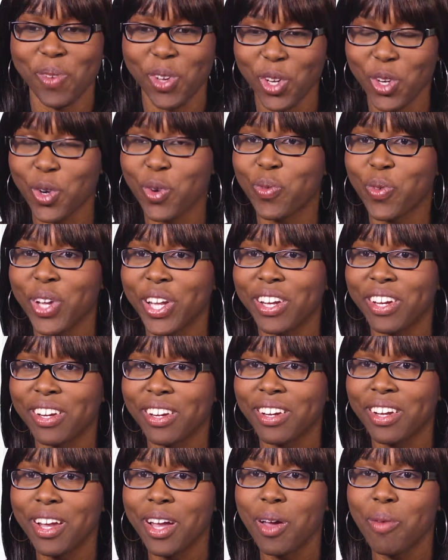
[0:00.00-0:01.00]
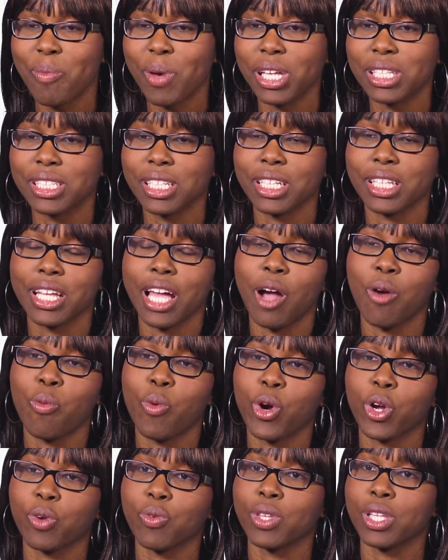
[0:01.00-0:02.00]
career. Basically, I
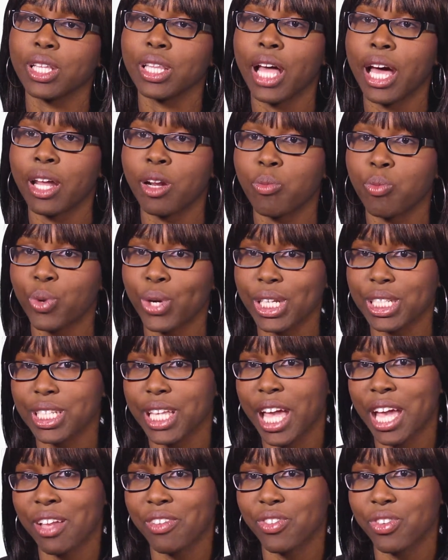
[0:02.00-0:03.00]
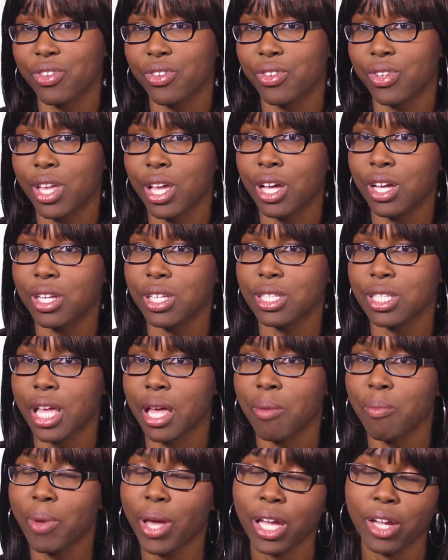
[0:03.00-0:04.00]
work with a lot of breast cancer cells
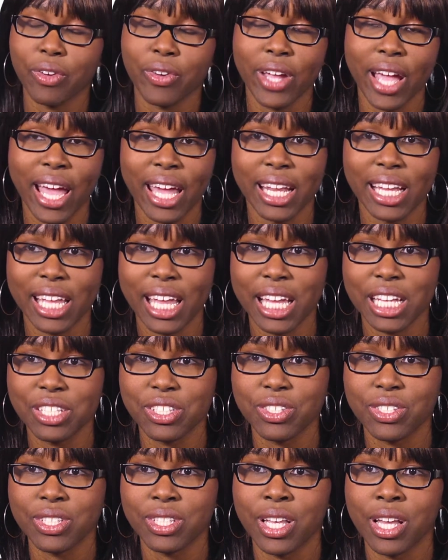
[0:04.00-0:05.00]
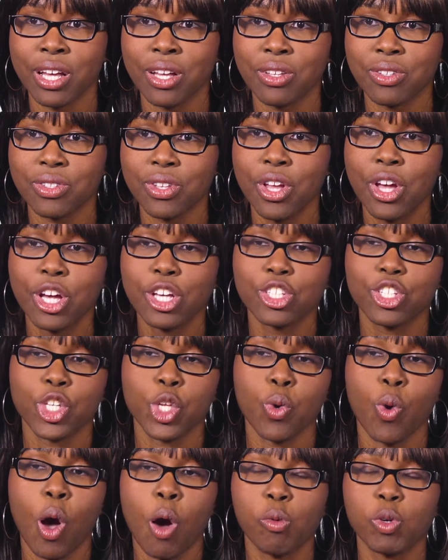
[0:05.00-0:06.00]
and pancreatic cancer cells, so
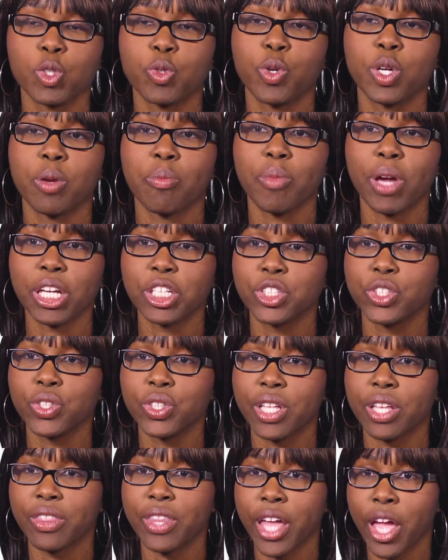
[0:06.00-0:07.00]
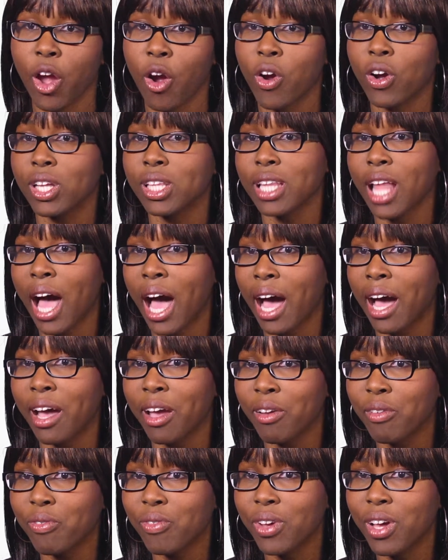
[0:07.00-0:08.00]
you always want to make sure that they are
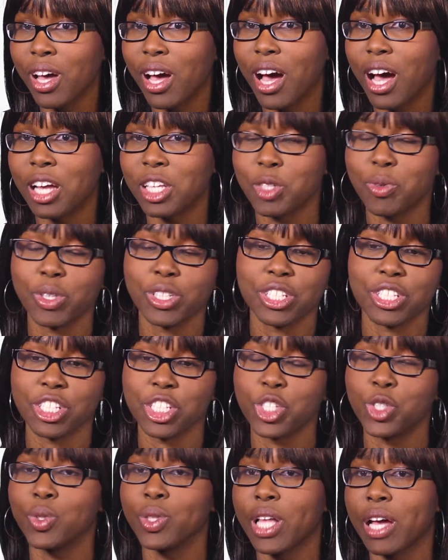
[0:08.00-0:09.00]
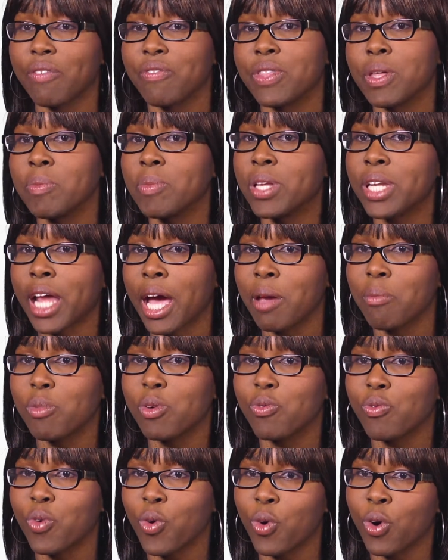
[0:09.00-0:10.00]
alive, especially since you left them the night
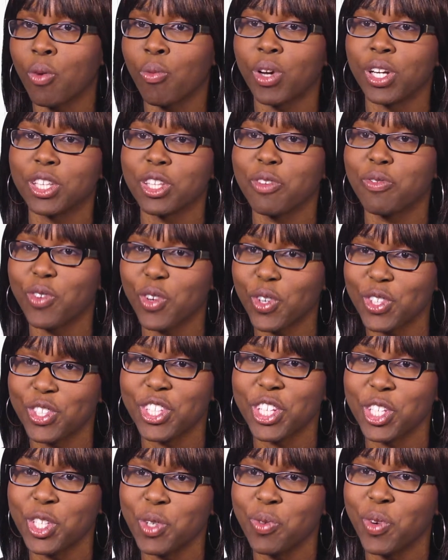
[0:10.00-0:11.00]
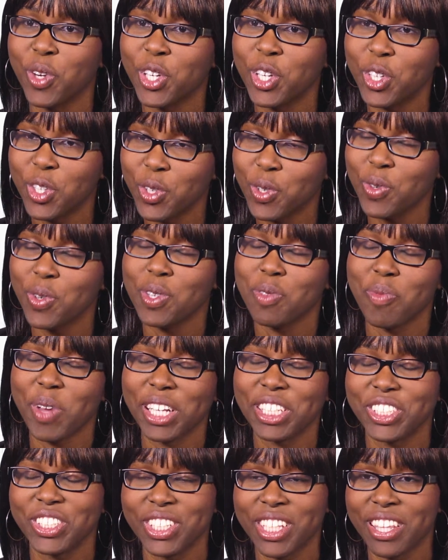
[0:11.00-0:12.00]
before. One of the first things you want to do is
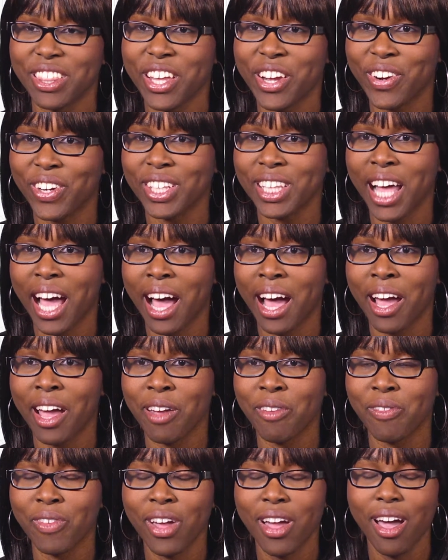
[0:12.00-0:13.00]
make sure that they're alive.